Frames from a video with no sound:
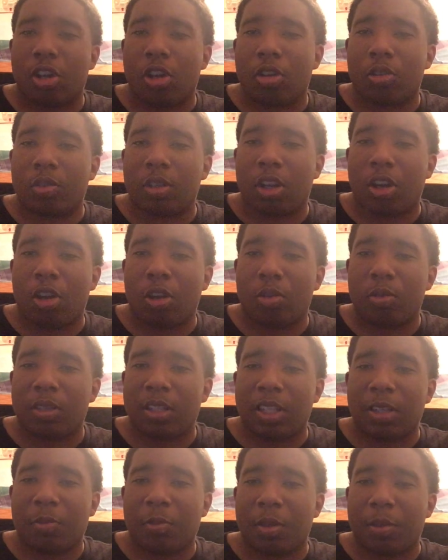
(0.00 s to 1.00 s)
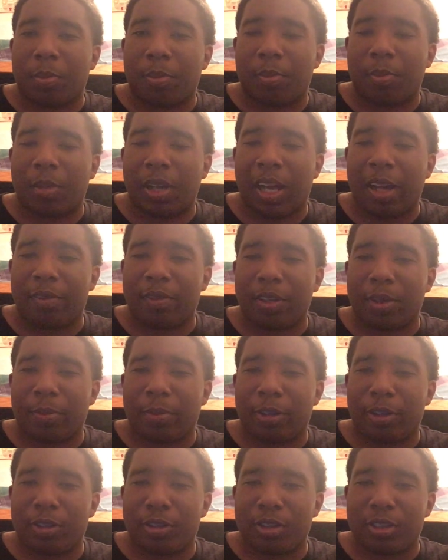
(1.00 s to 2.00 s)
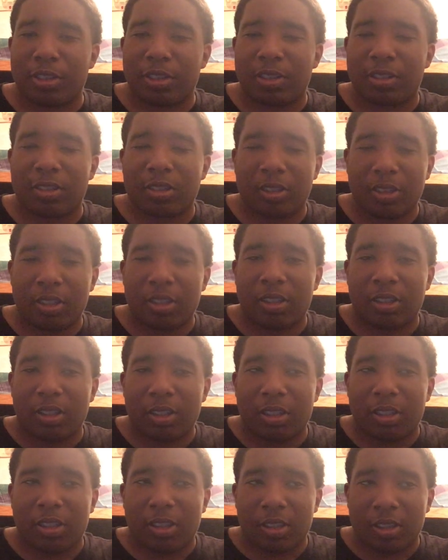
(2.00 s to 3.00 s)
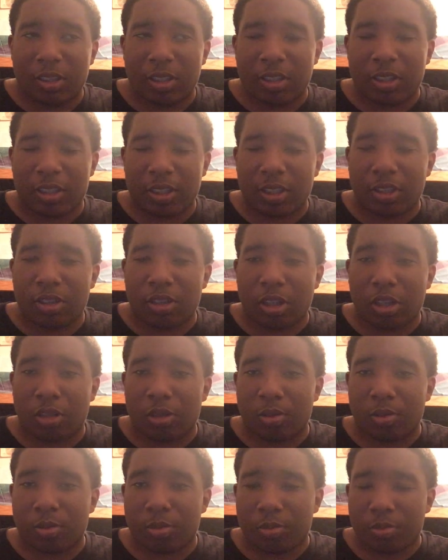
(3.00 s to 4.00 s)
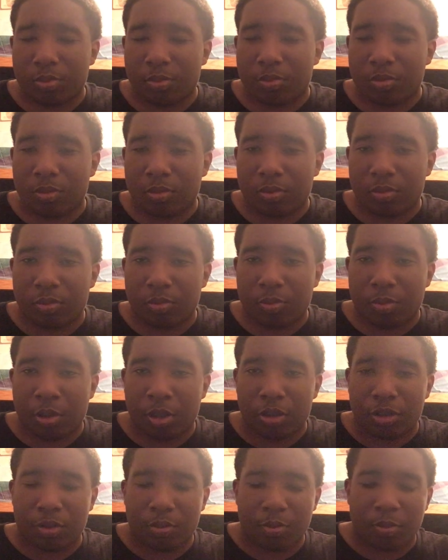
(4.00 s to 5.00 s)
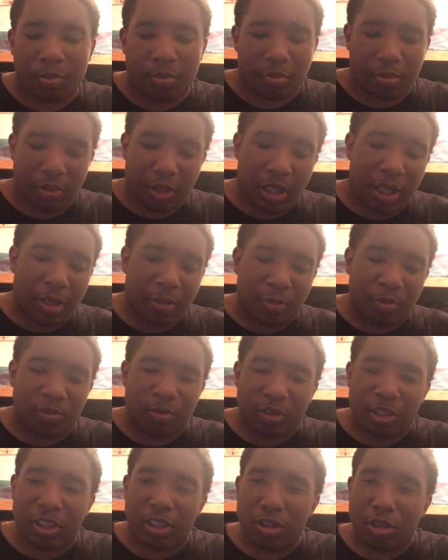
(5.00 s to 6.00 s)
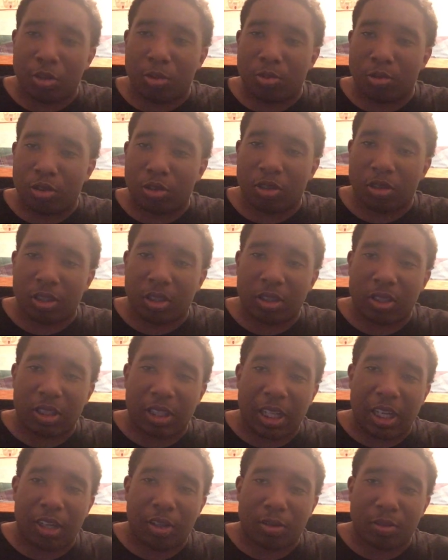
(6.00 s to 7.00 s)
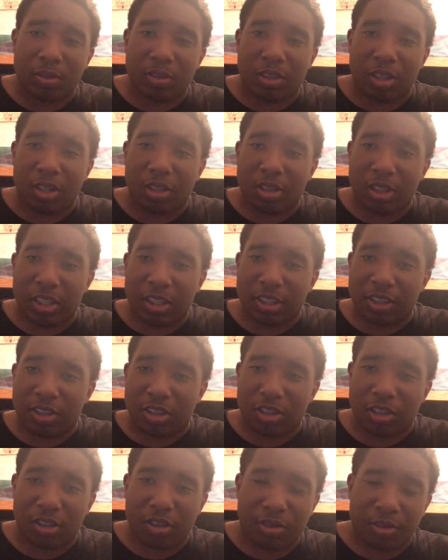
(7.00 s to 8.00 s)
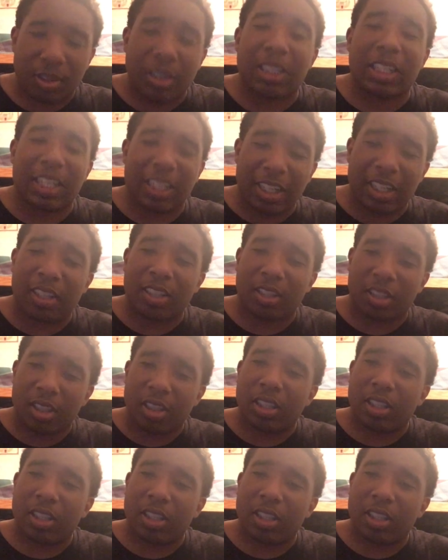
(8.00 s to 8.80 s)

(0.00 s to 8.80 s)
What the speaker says: know, the whole thing with having to purchase, you know, but like renew your account and all that stuff, yeah,